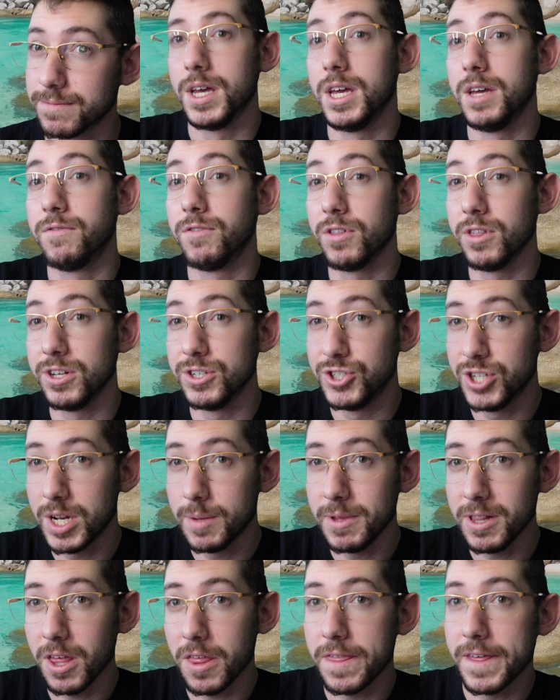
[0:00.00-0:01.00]
If you're
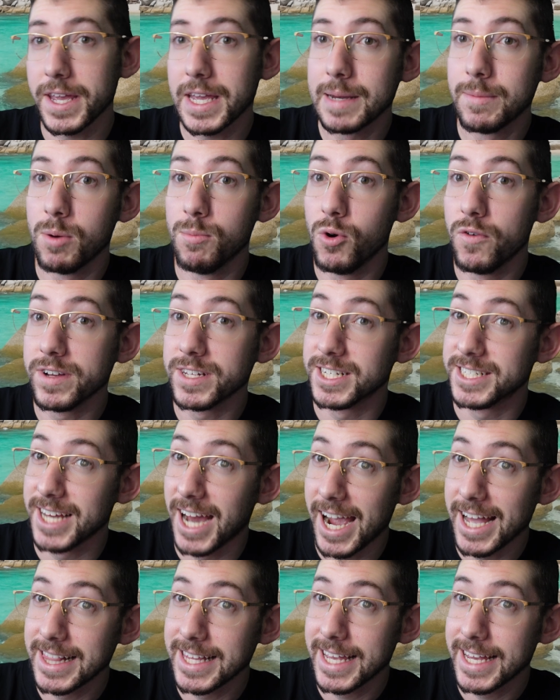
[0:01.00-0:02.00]
legitimately thinking about moving to
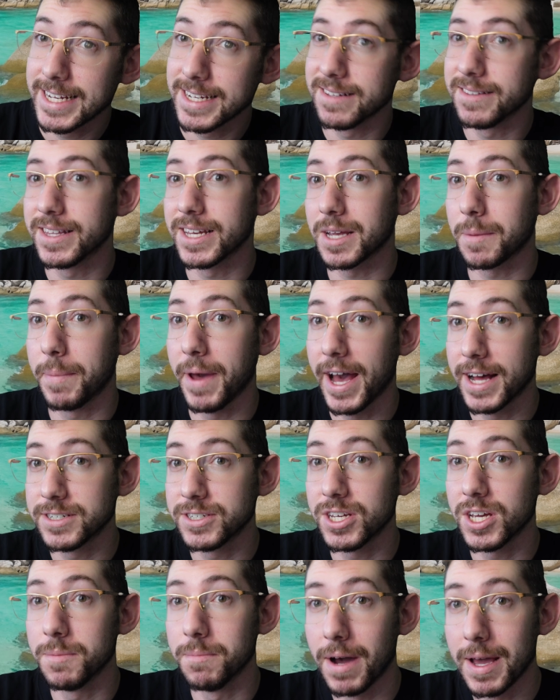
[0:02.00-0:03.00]
Thailand and think
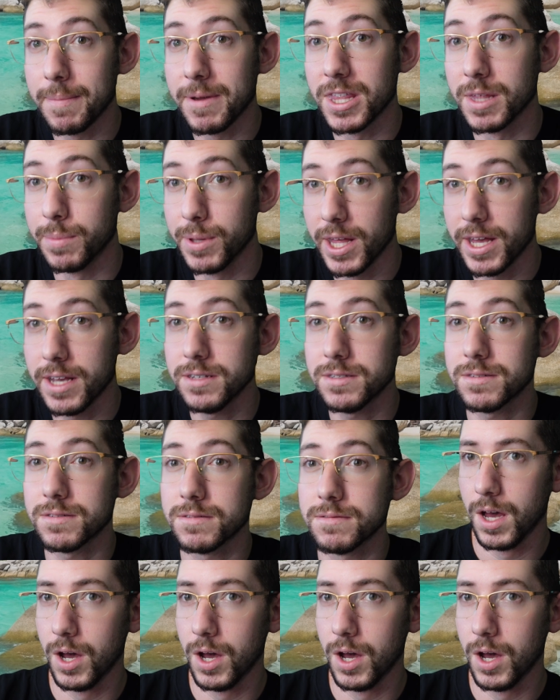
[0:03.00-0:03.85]
Pattaya might be the place,